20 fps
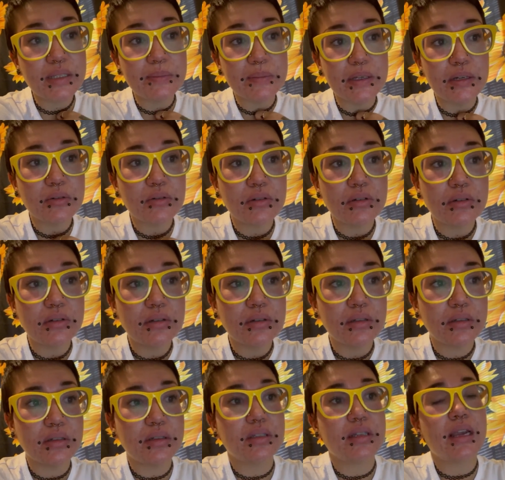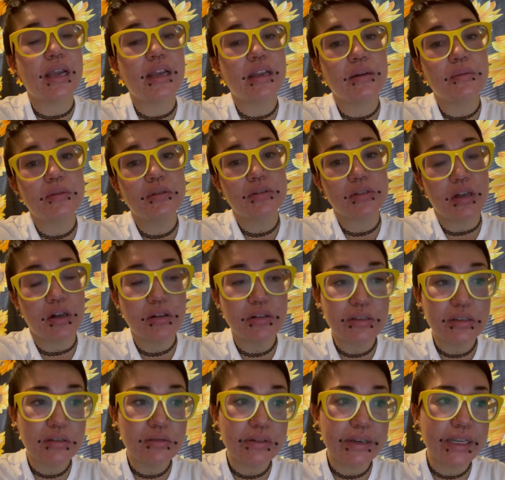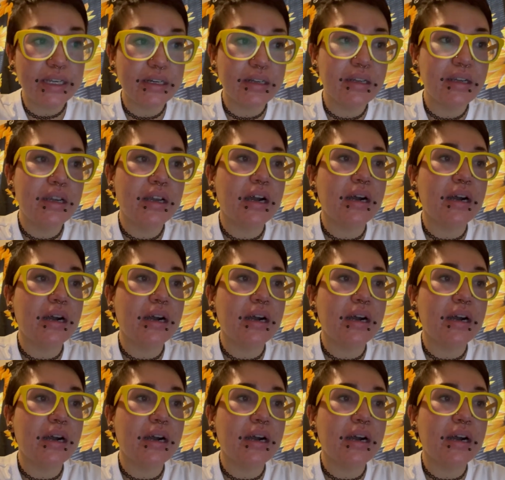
mineral animals also need.